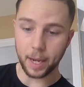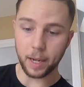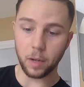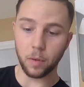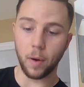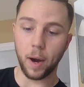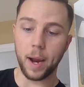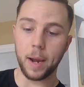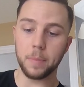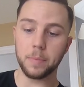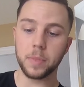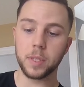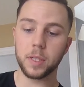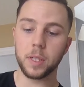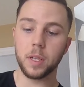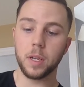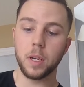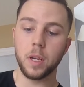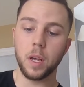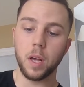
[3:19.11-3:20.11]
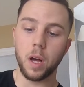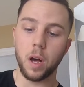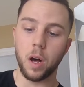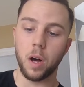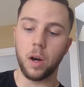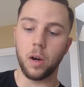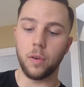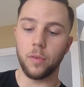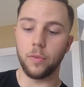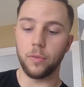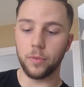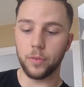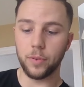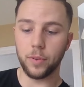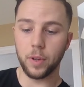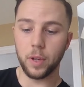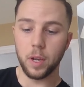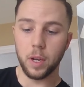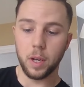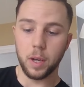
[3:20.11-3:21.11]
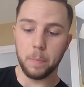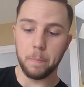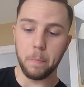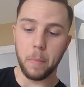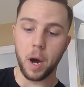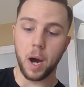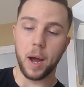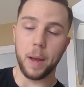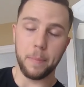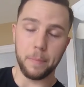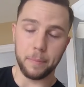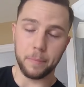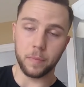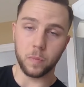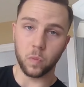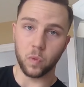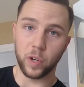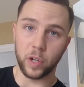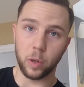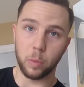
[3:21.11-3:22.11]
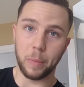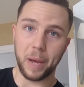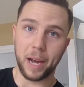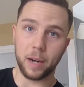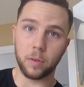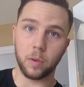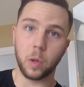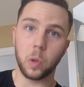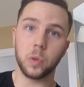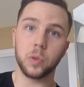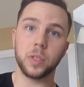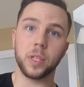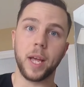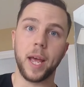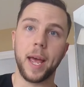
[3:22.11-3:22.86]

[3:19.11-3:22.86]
grams of my real macros,